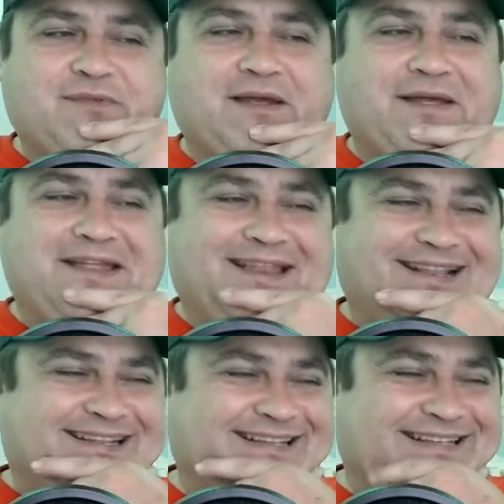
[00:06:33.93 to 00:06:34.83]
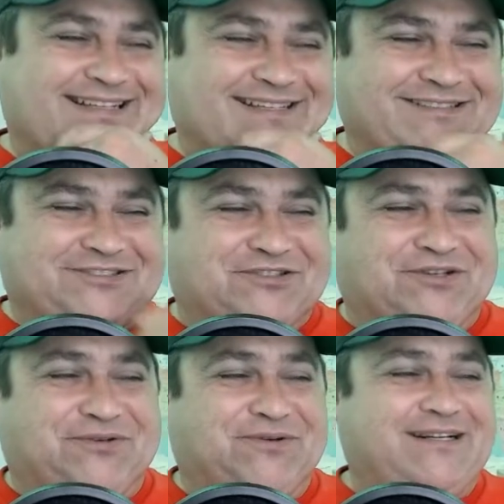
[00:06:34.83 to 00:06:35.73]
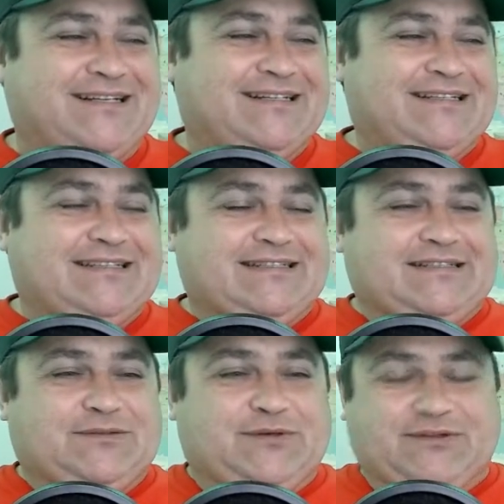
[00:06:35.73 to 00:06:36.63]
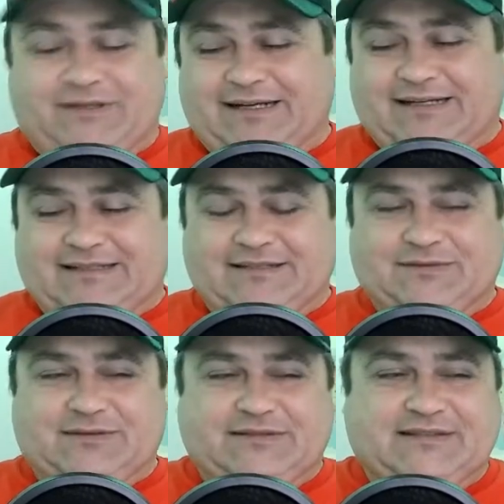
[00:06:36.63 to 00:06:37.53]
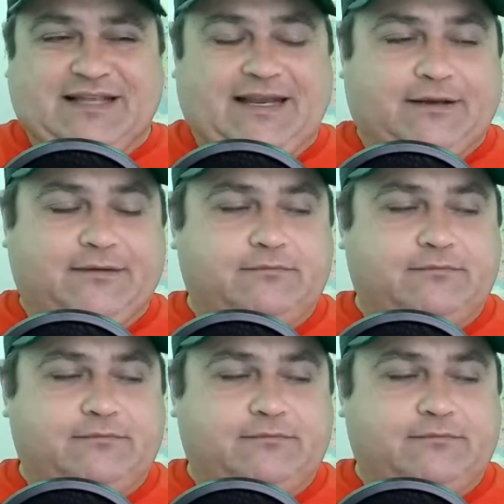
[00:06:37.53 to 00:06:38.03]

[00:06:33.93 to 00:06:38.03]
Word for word: that control whether or not this is seen.